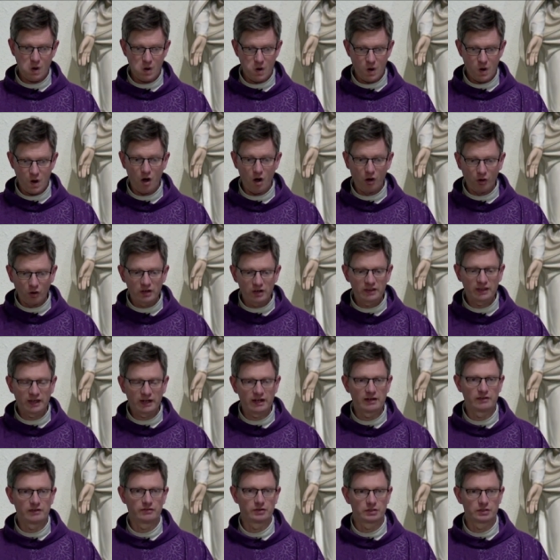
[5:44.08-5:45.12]
All of that
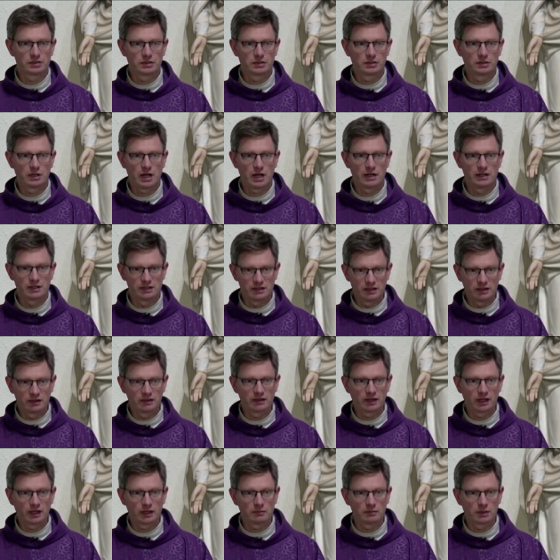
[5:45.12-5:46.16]
effort, and he didn't
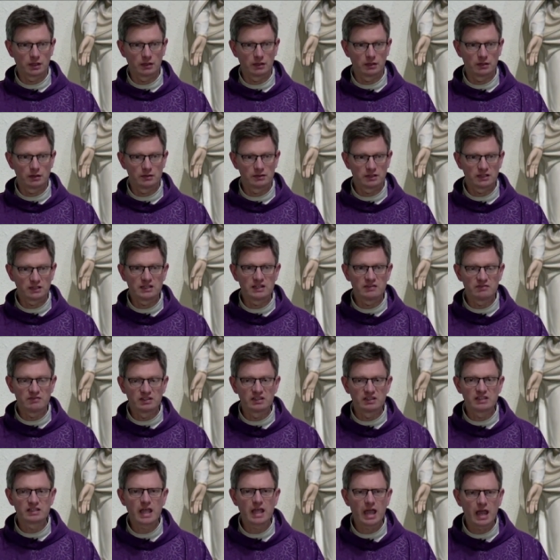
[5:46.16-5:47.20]
thank me. Didn't even
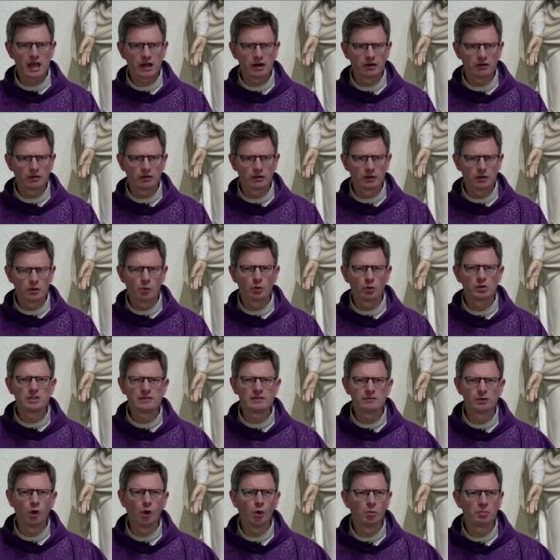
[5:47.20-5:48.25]
care. Wouldn't even
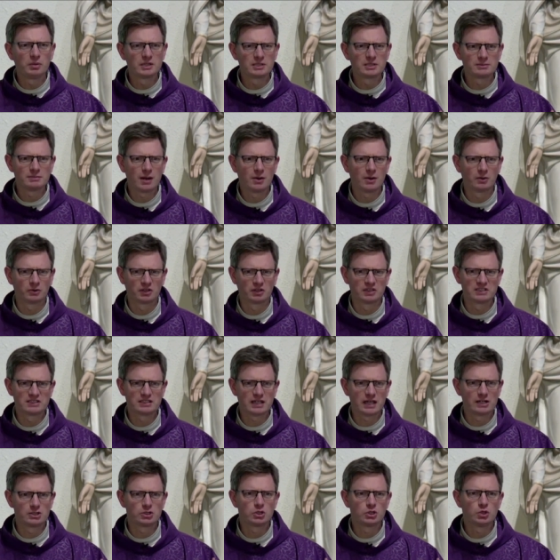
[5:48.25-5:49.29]
open his mouth and
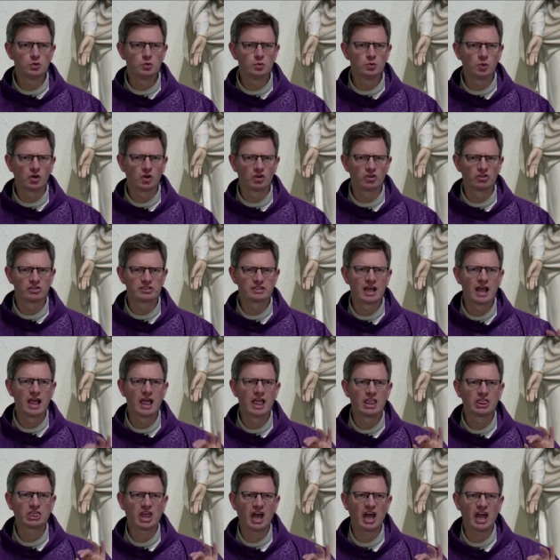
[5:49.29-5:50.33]
say two words,
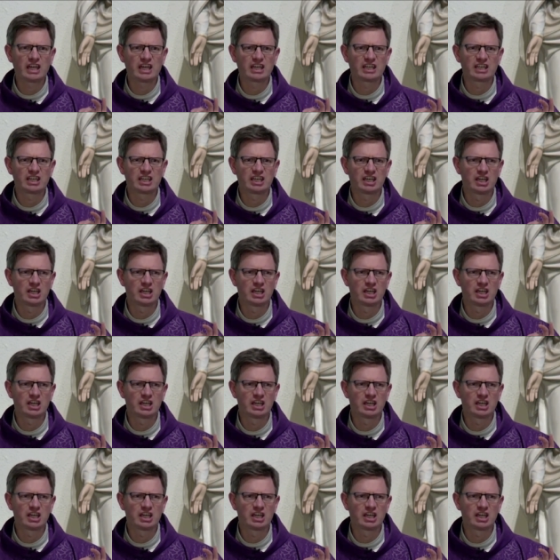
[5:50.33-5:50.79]
thank